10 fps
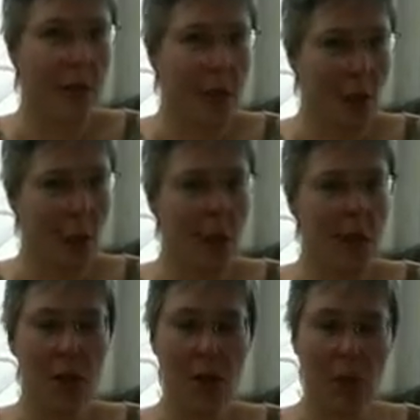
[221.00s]
the
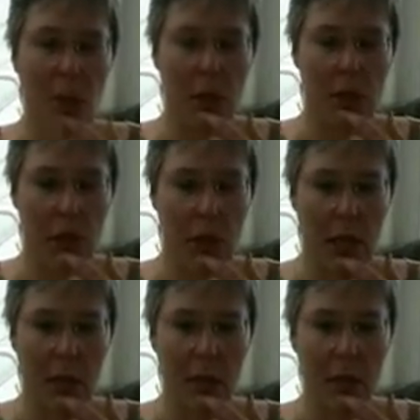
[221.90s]
opposition party
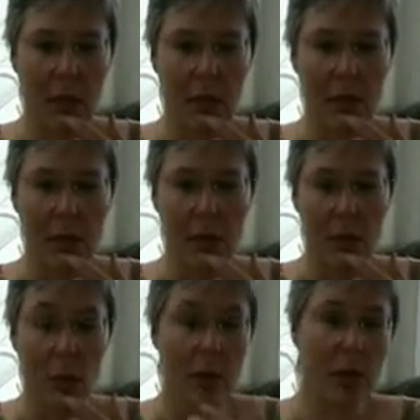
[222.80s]
can,
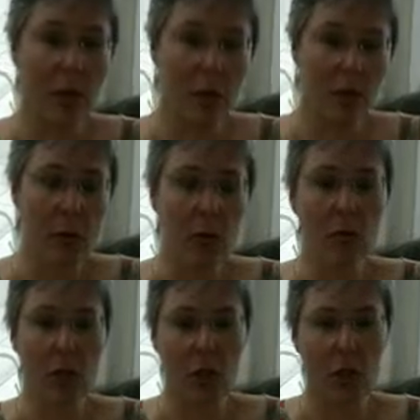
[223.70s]
whether it's through
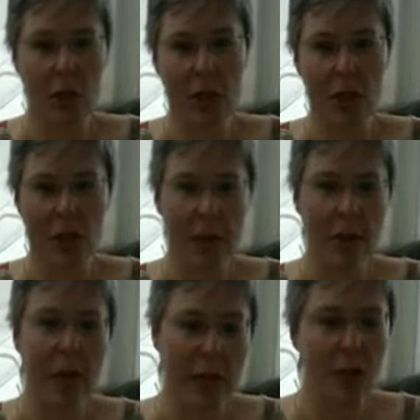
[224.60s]
social
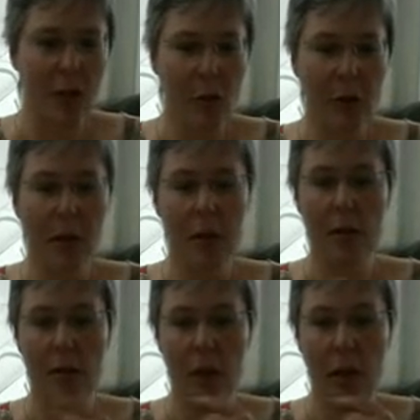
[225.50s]
engineering, instrumental
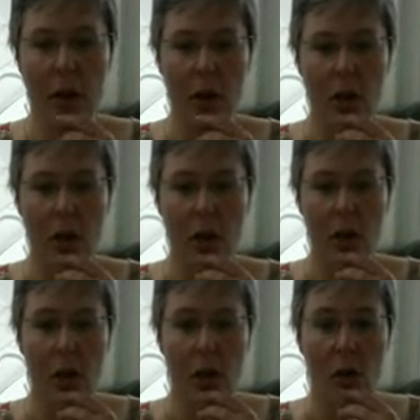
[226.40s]
use of the arts,
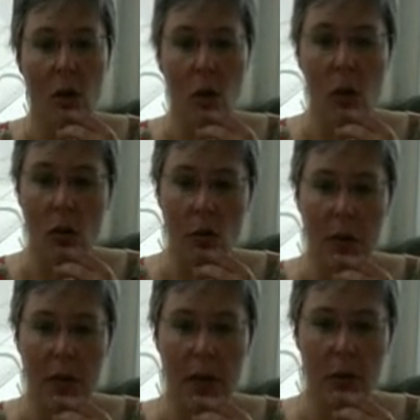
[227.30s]
or
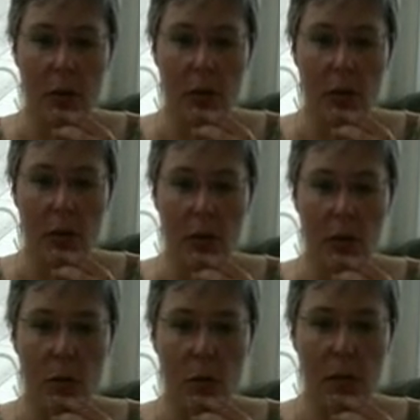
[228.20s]
perhaps through
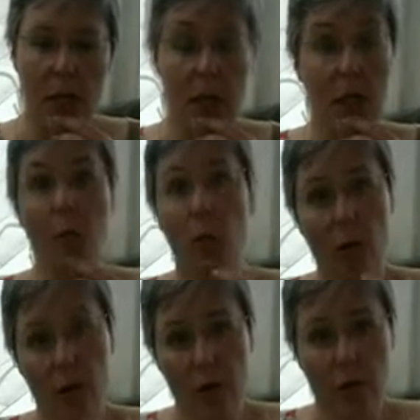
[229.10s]
getting more
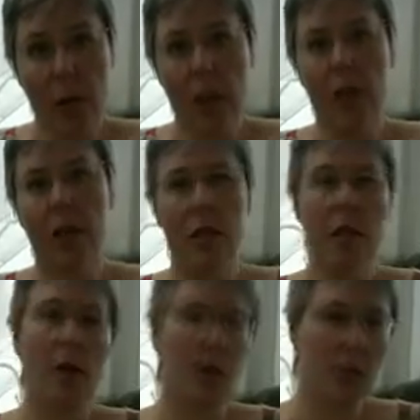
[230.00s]
private money into the
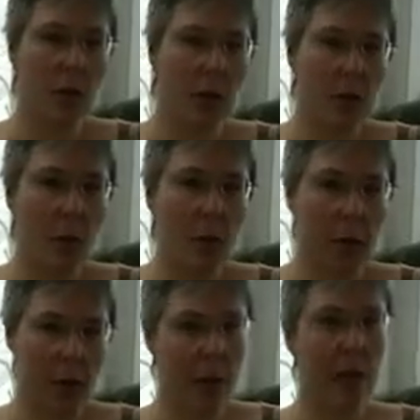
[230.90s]
arts, and therefore we
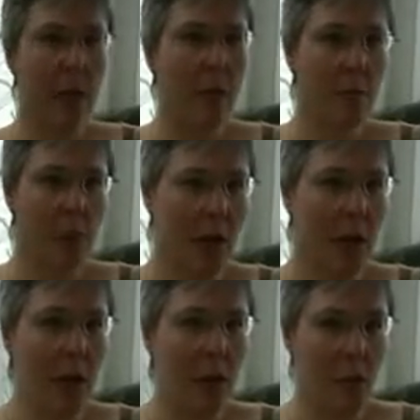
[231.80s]
get the same
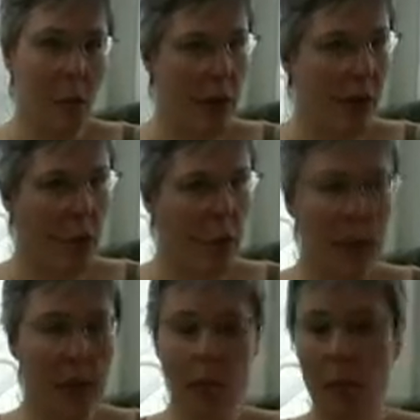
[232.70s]
value without
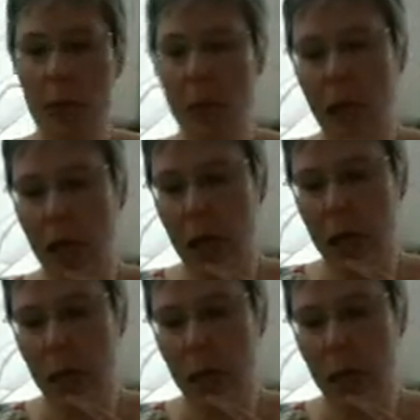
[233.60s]
spending so much money.